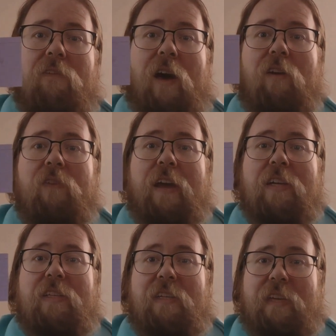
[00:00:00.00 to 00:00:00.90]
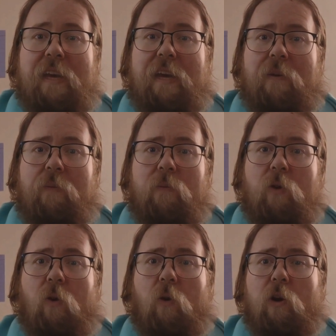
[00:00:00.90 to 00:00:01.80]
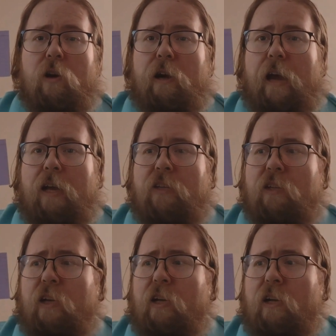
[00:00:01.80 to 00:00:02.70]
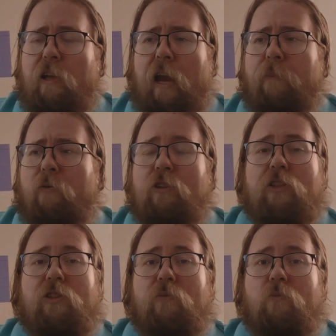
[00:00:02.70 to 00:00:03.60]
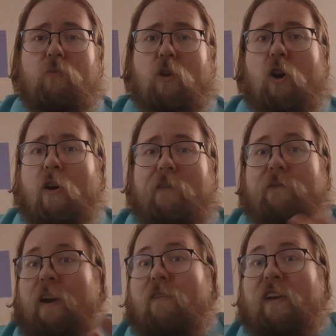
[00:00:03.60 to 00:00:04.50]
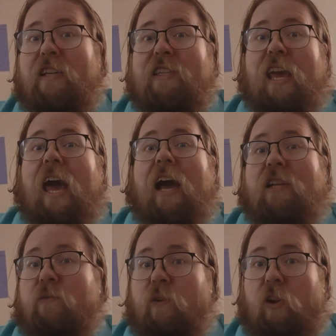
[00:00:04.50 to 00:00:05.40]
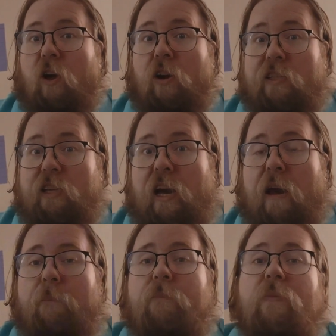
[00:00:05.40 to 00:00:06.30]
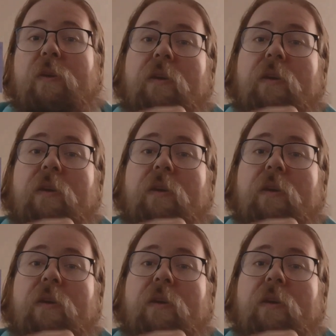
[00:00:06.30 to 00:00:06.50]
Final Fantasy X, or as uh, a lot of people just we're calling it Final Fantasy X for the longest time,